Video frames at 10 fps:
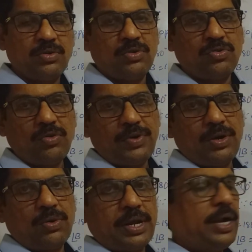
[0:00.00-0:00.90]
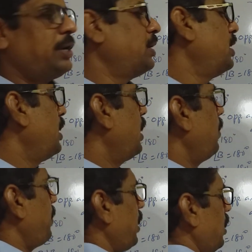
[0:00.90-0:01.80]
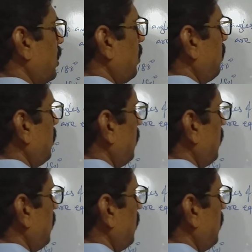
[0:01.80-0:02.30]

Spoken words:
so we don't get a parallelogram.